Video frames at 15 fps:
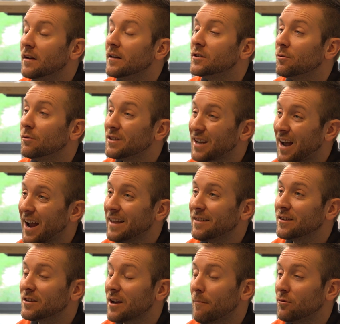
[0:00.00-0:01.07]
to attain
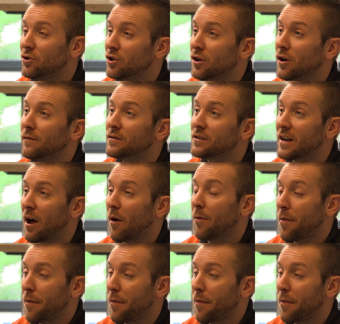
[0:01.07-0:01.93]
the temperature you've set on the